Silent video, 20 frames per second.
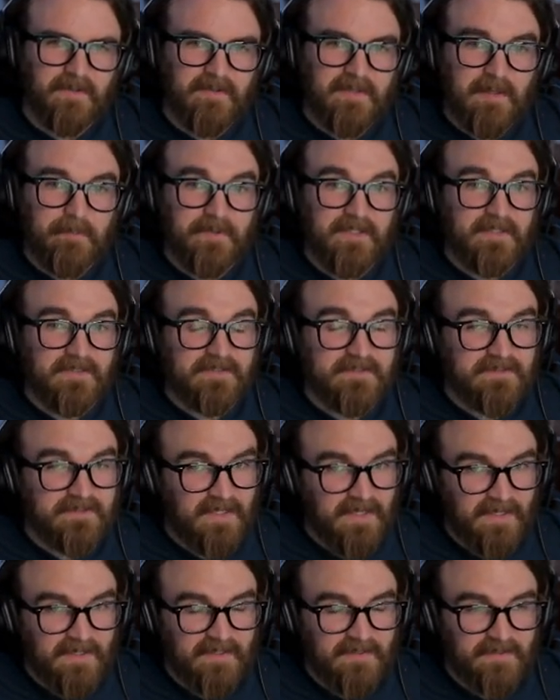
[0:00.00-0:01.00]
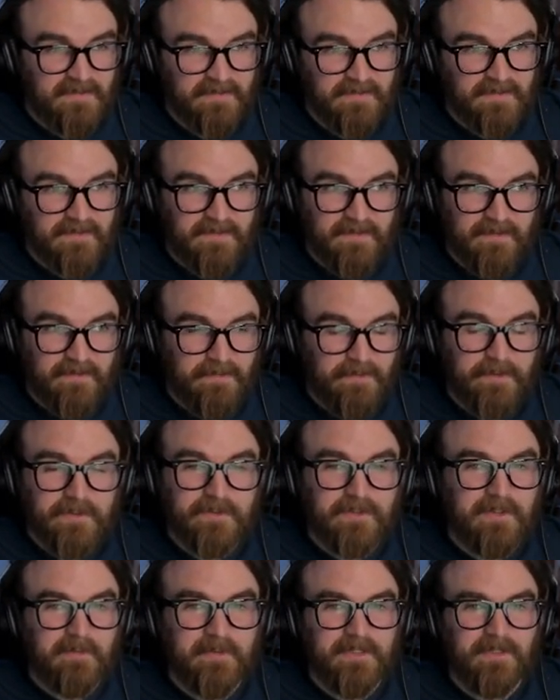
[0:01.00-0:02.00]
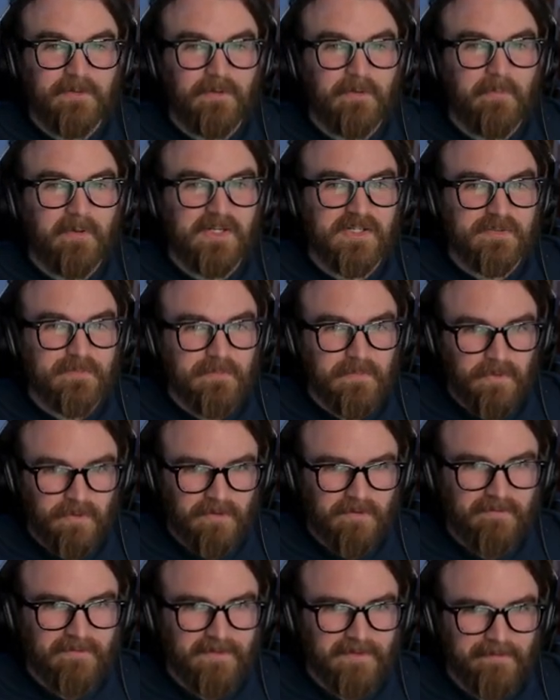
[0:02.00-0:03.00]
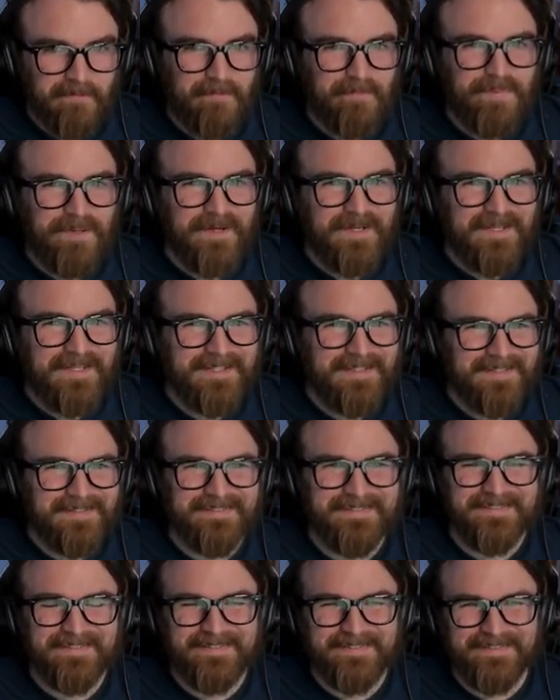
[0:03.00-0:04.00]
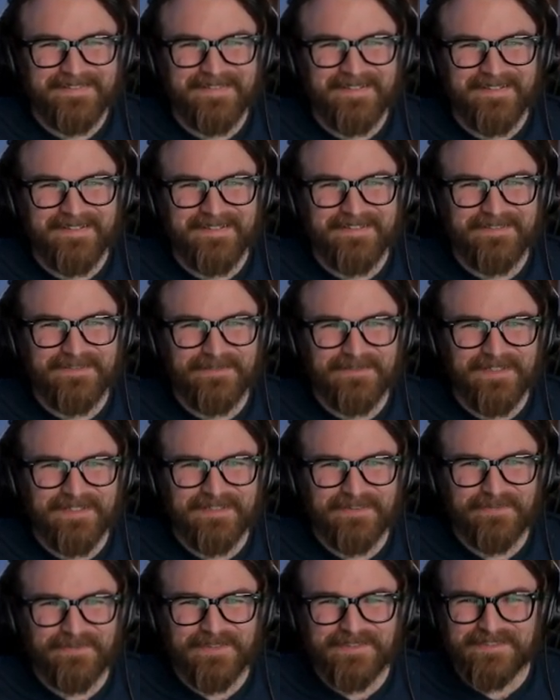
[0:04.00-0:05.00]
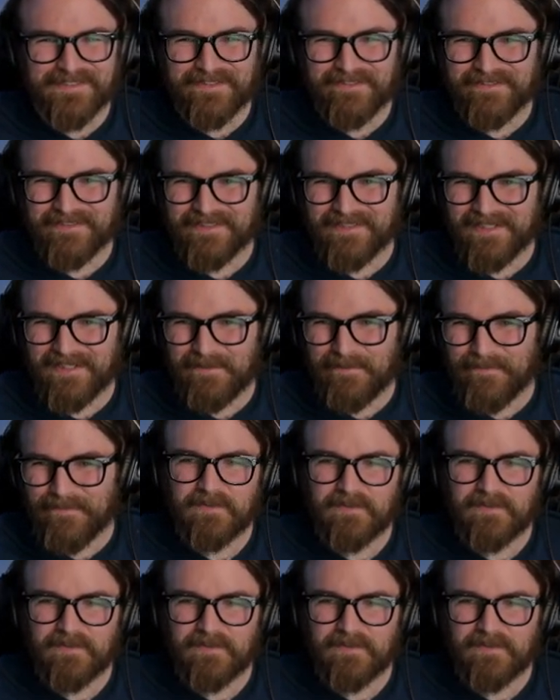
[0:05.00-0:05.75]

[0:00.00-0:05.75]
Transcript: That being said, there could have been a whole bunch more of them, but uh, I, I, do like the ones that are in the game.